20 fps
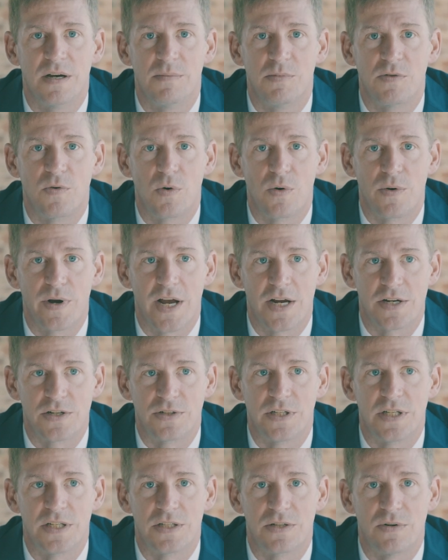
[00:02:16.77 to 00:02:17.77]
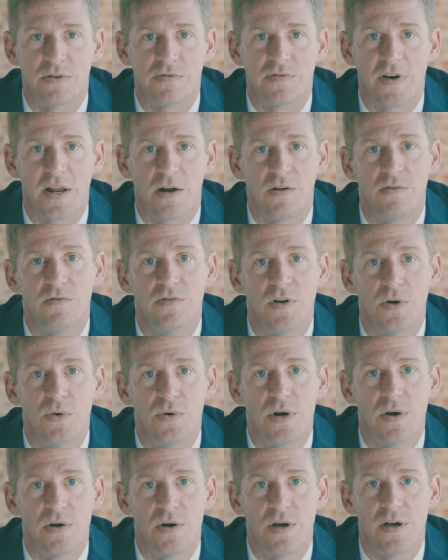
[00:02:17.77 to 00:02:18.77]
before we actually get to a final
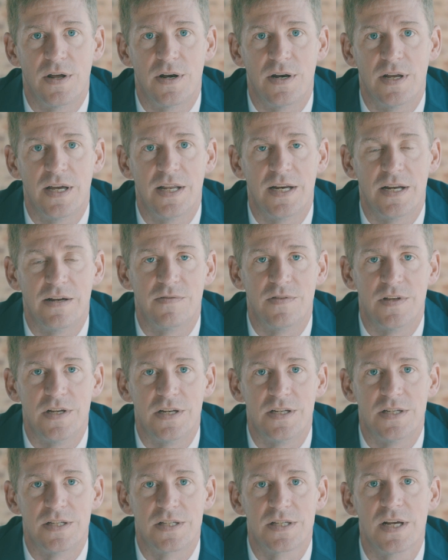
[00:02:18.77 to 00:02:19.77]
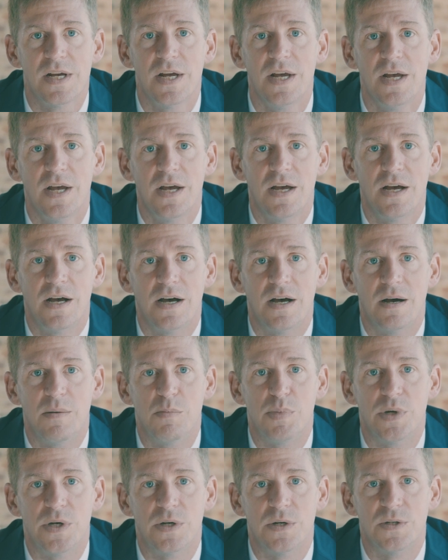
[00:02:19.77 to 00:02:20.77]
vote on any of these
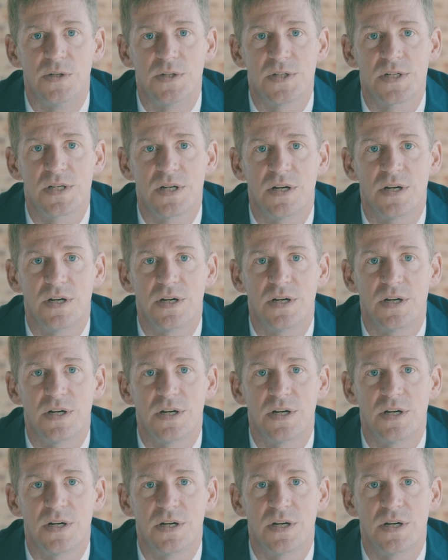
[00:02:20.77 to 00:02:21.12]
bills.